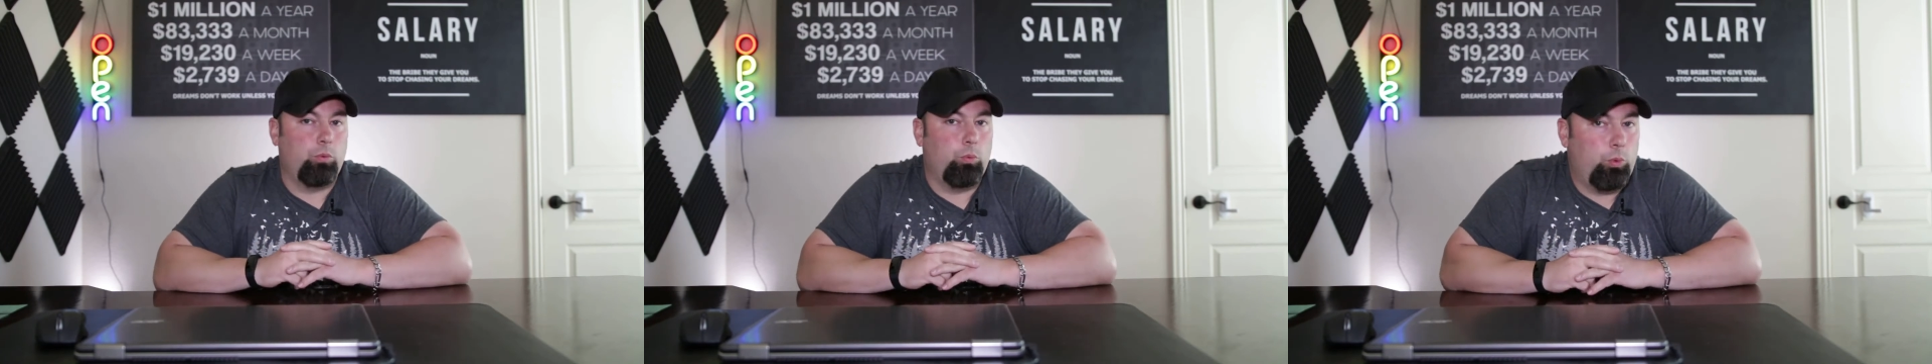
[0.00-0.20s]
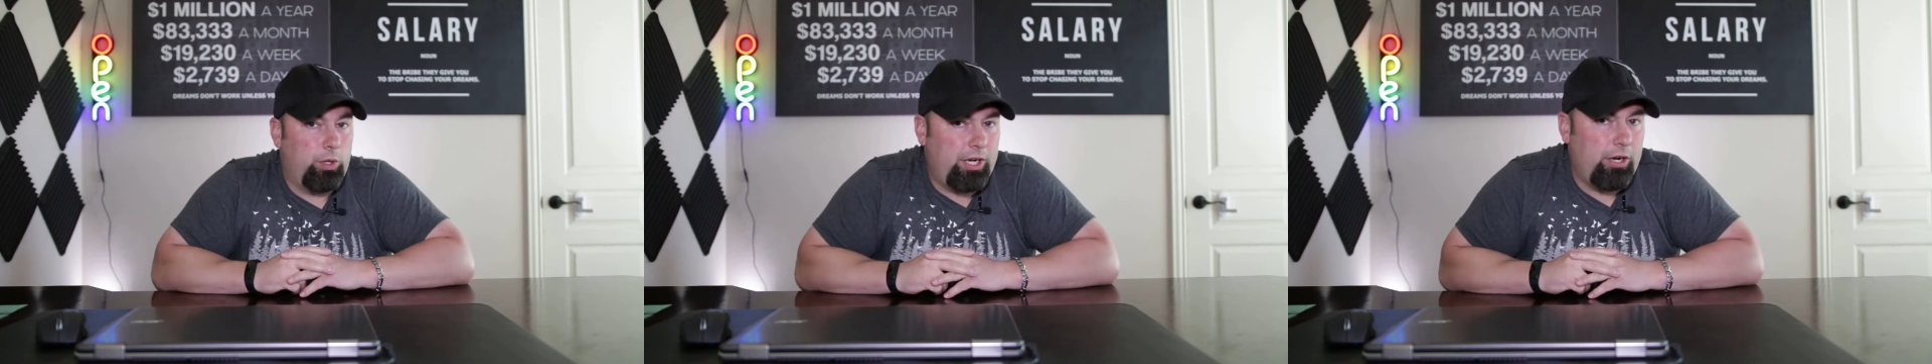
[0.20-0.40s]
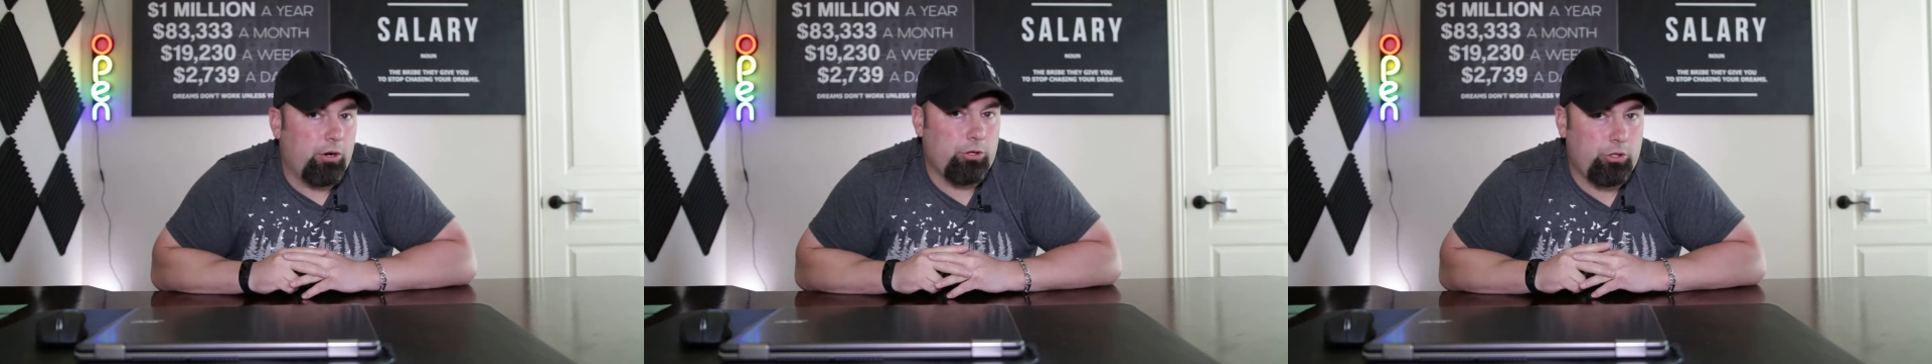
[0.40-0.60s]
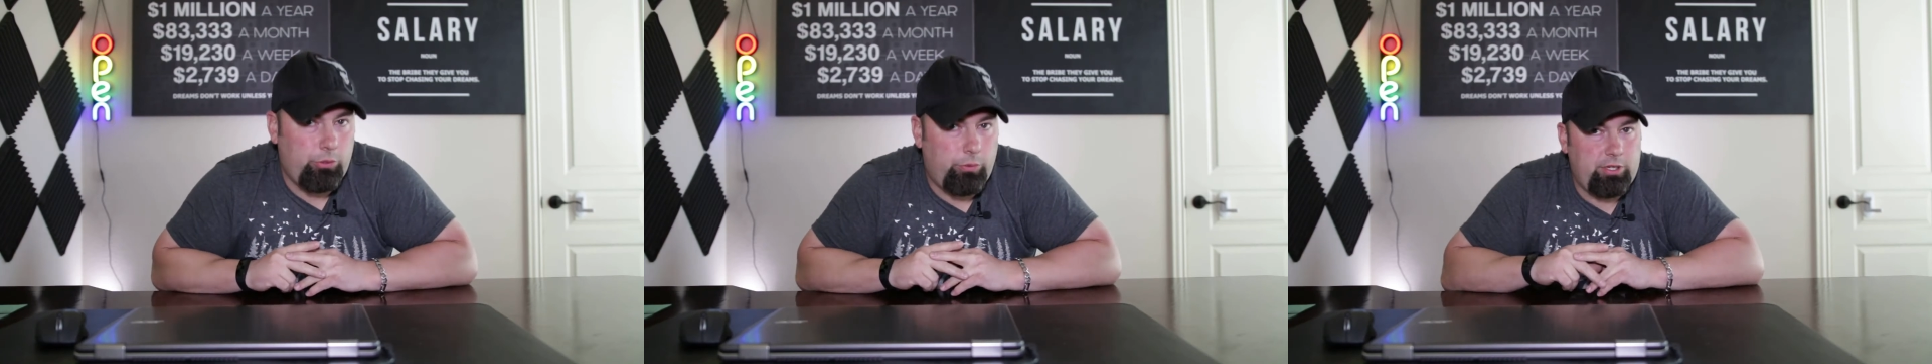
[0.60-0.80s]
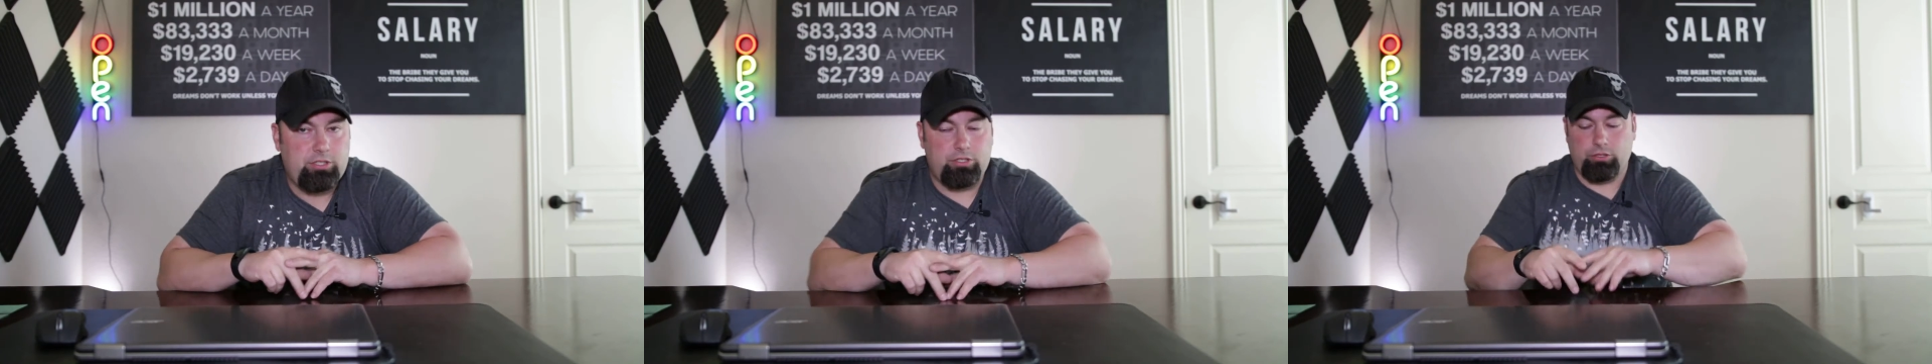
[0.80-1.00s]
We are
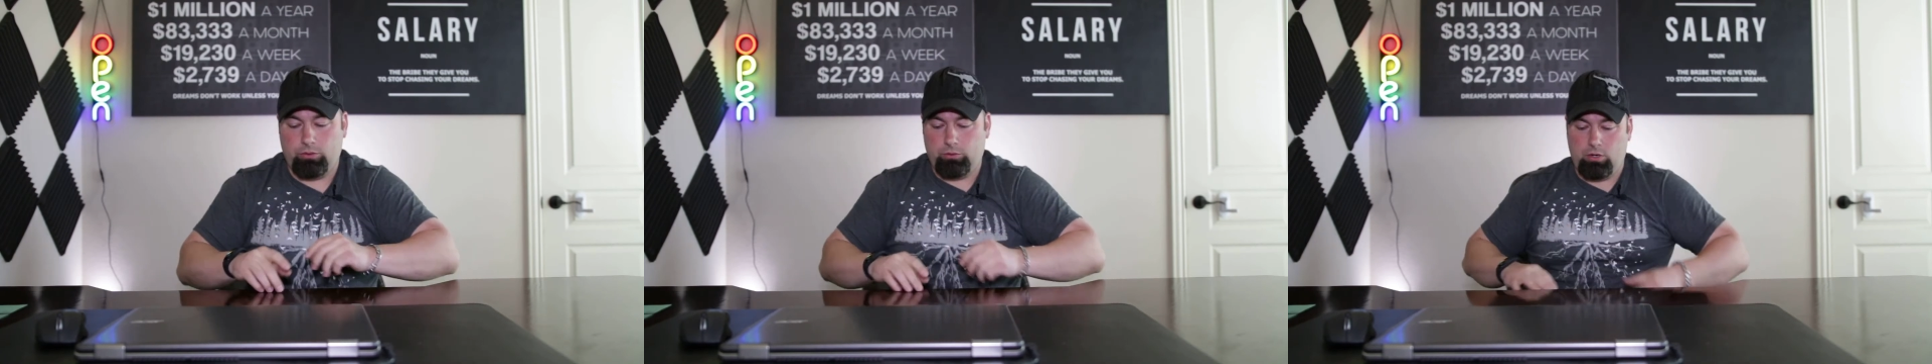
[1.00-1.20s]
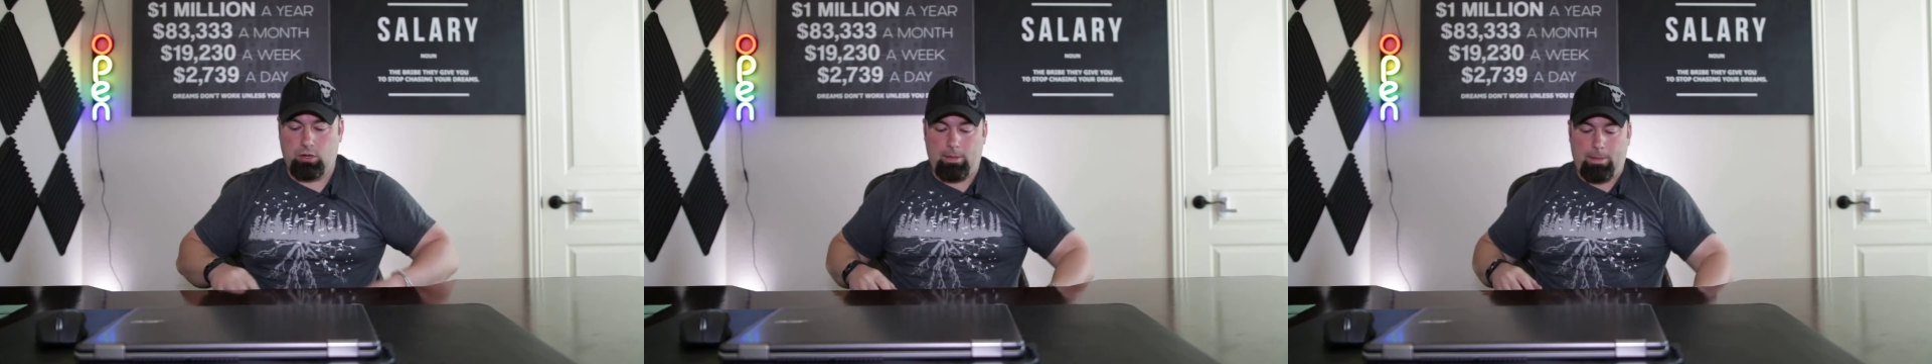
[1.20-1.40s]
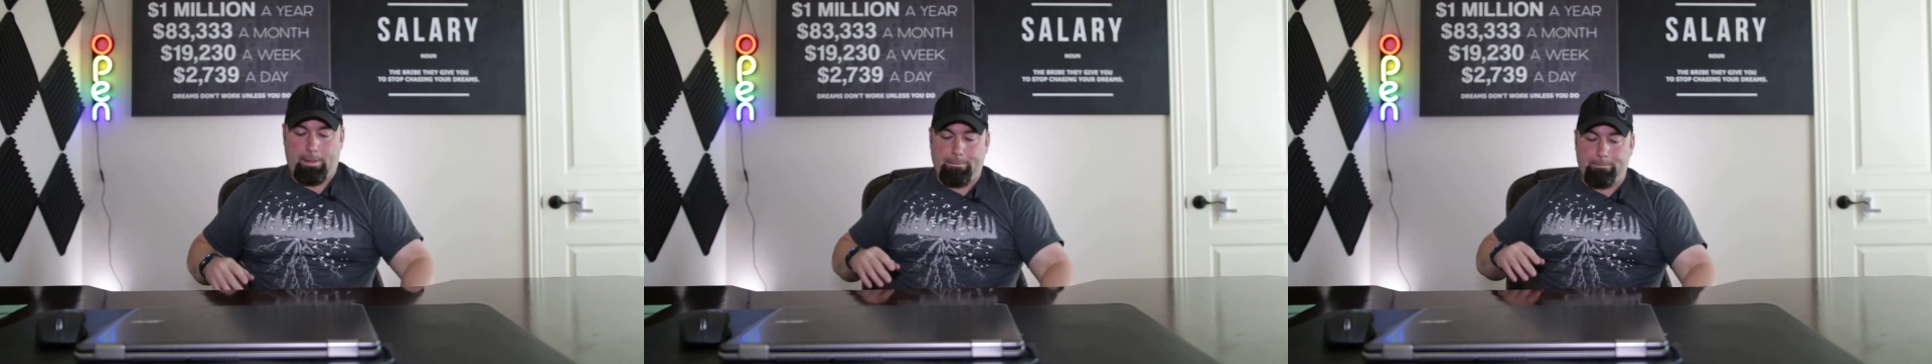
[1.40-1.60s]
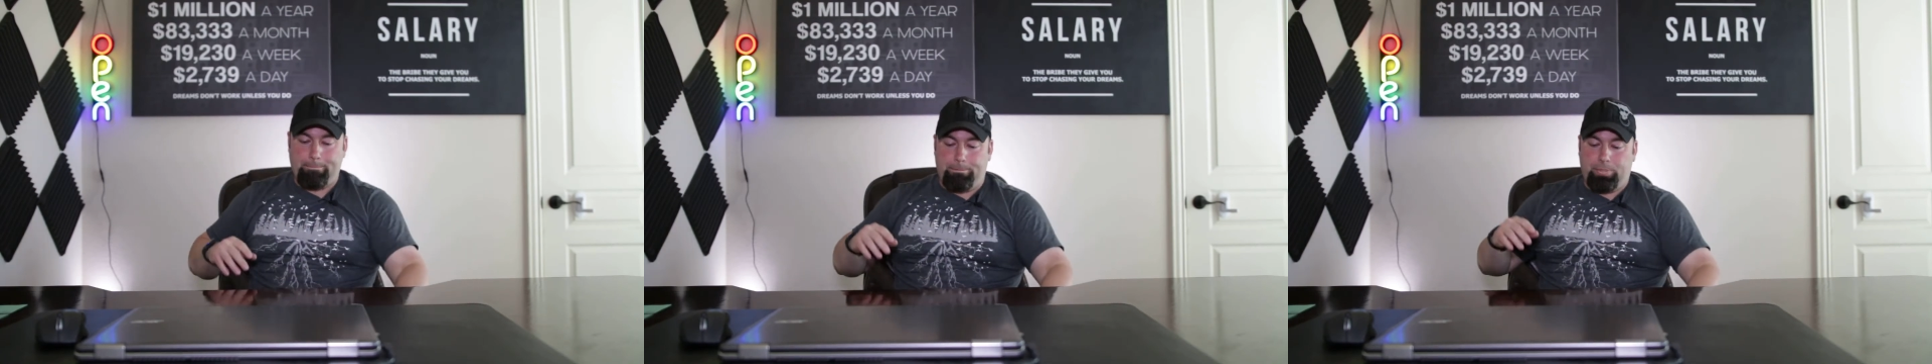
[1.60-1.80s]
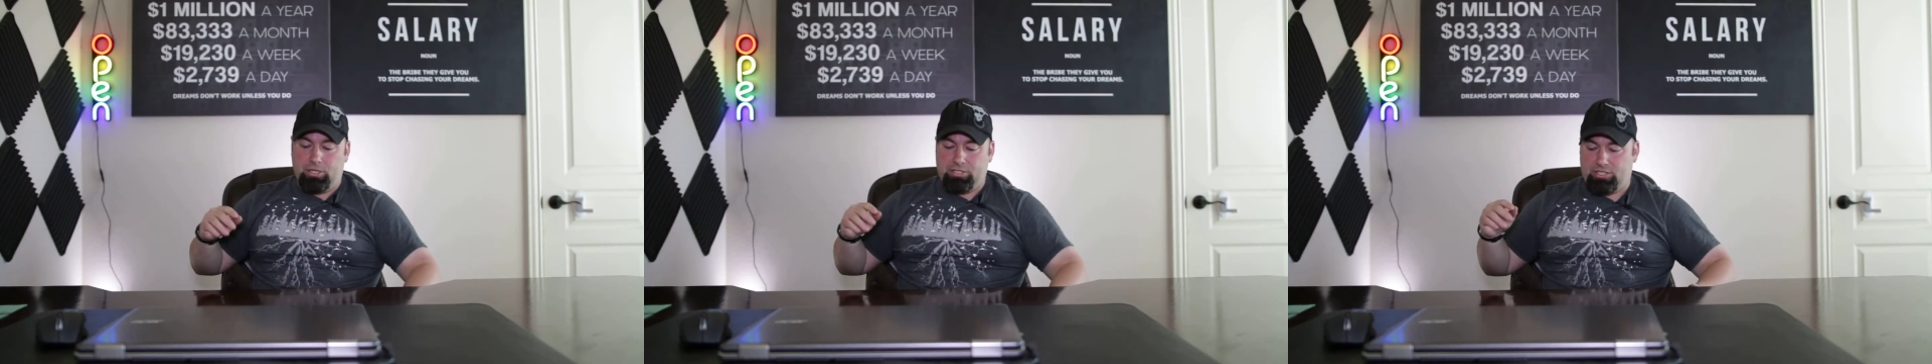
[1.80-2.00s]
going to
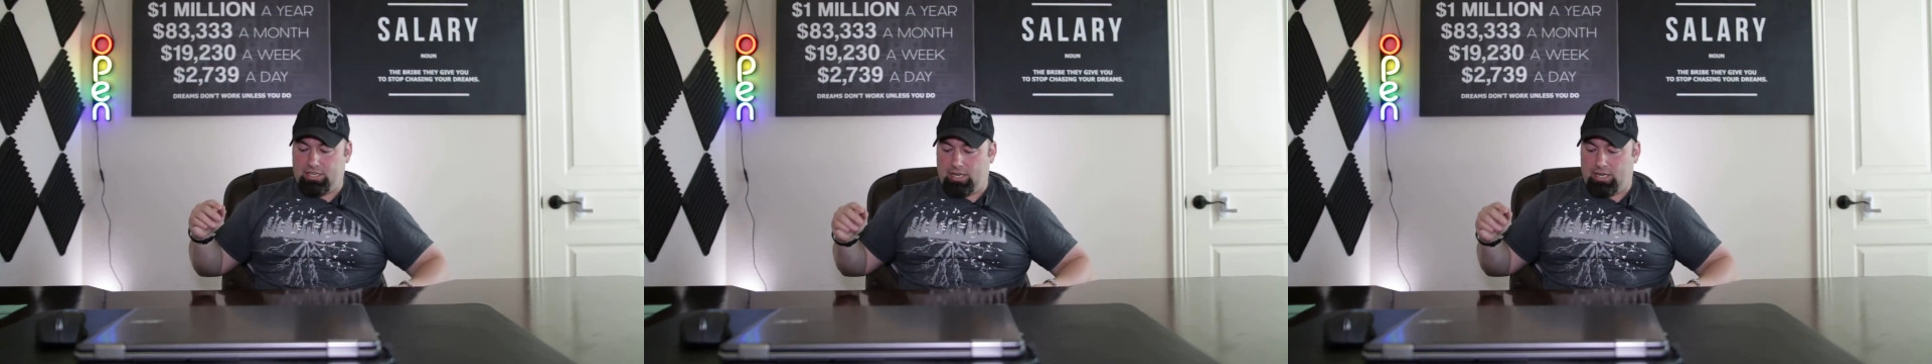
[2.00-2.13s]
bust